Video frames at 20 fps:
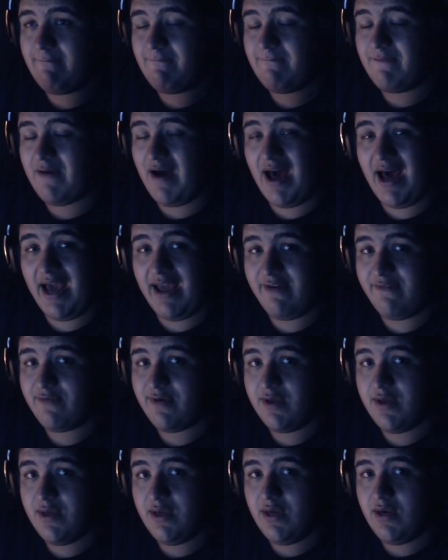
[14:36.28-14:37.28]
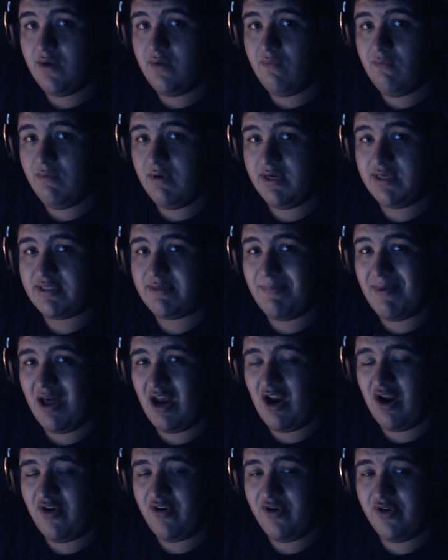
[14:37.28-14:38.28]
5 was about
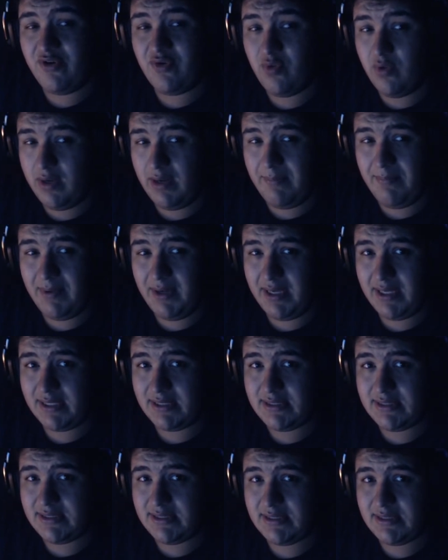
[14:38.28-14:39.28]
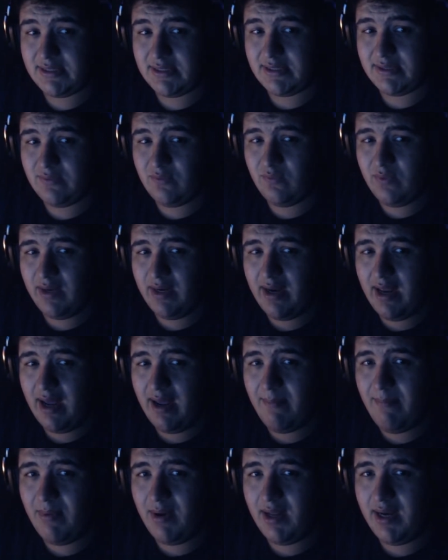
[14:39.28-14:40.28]
$120 when I
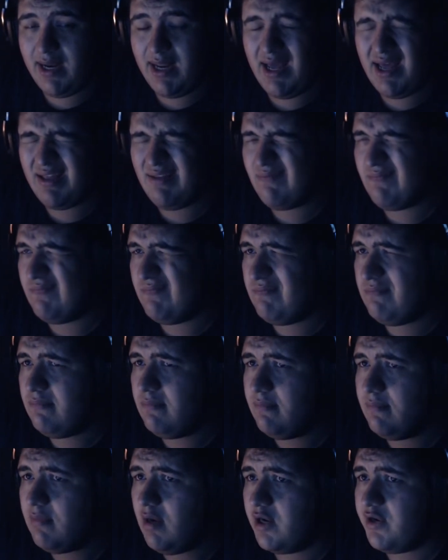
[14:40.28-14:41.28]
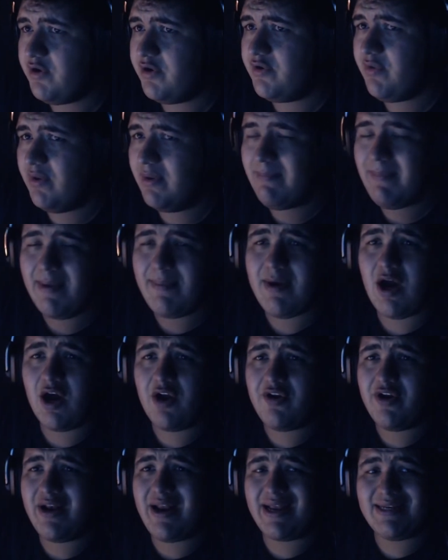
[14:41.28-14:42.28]
bought it. 120, maybe
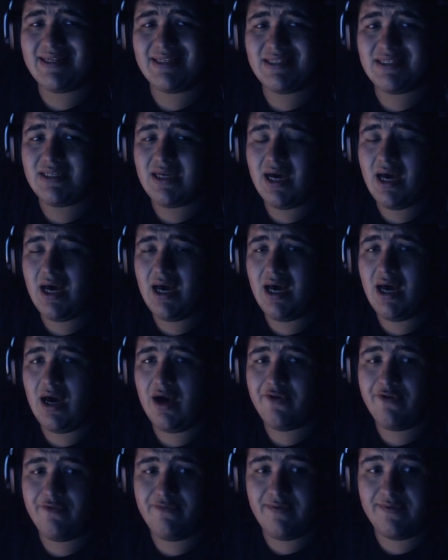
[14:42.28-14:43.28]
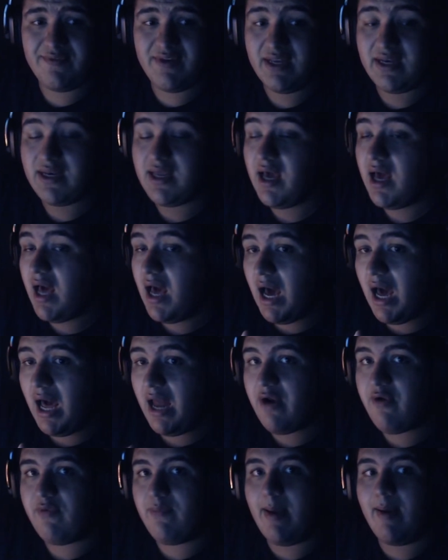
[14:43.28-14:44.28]
119, 115. I
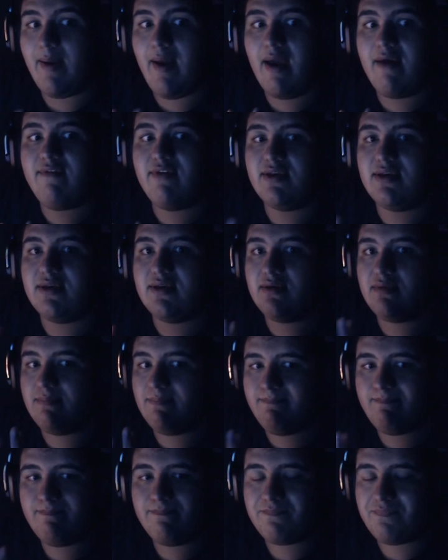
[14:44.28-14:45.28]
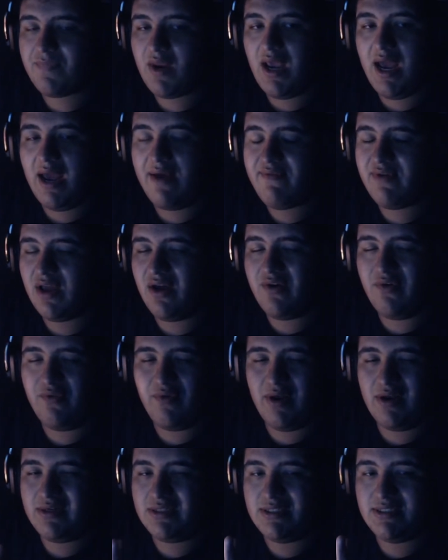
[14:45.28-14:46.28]
don't remember. I haven't gotten
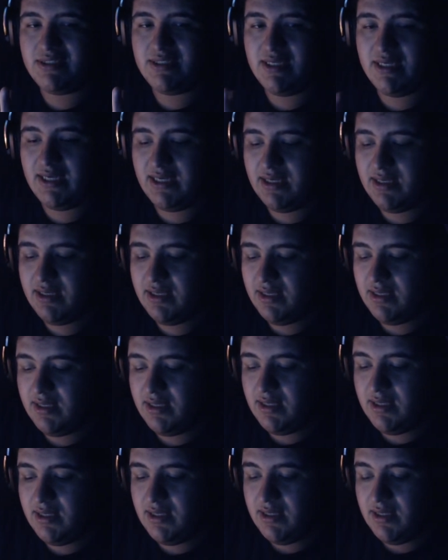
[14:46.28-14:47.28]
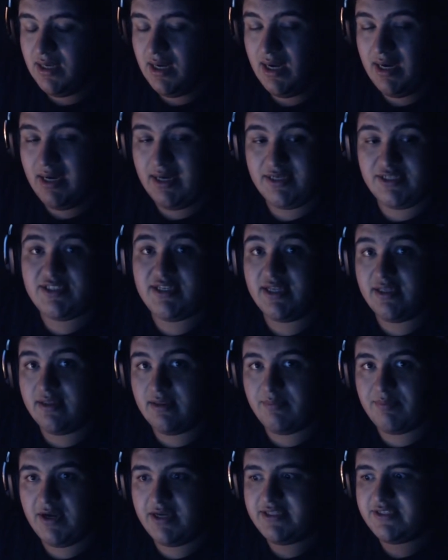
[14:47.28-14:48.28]
around to seeing the
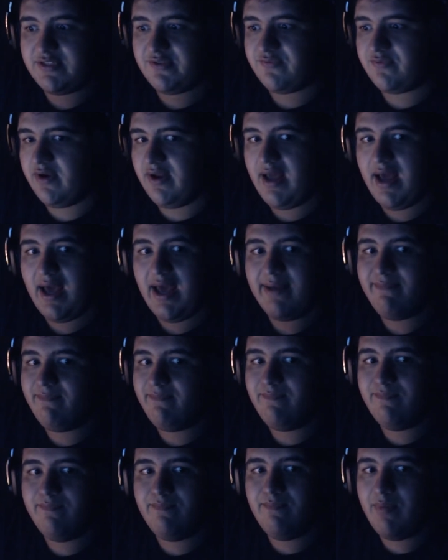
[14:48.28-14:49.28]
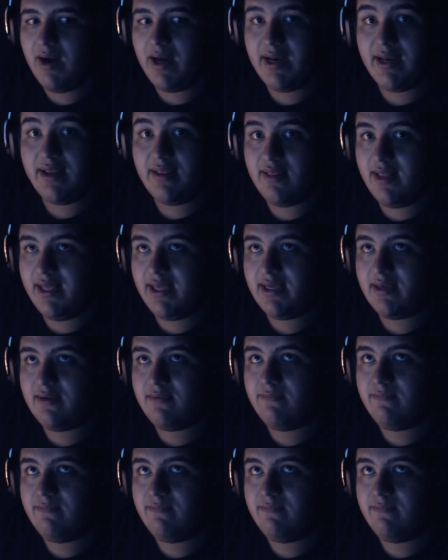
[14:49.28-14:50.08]
prices for it. I bought it like